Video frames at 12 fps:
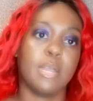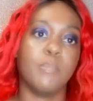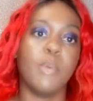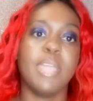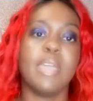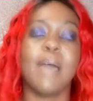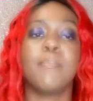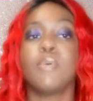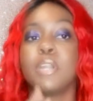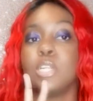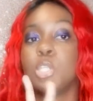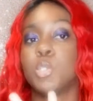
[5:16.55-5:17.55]
I'm waiting, I
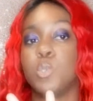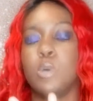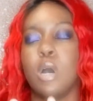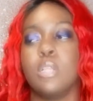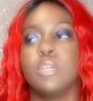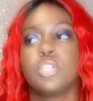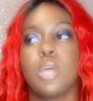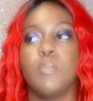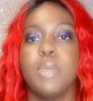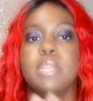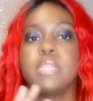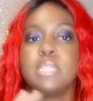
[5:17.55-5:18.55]
brought it in two colors, so
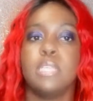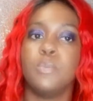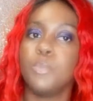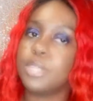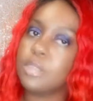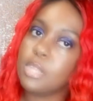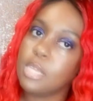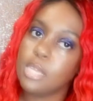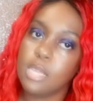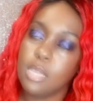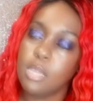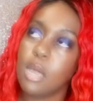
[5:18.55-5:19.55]
I'm waiting to see what
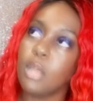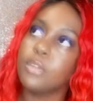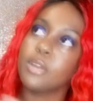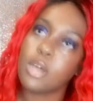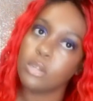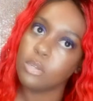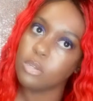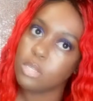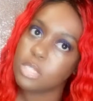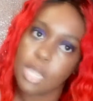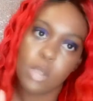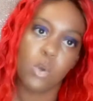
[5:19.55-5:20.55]
the other color
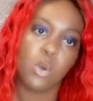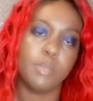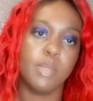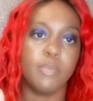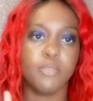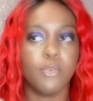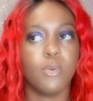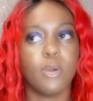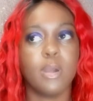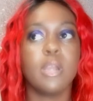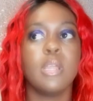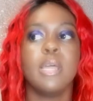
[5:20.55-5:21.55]
looks like on me
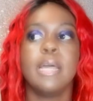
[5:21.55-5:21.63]
before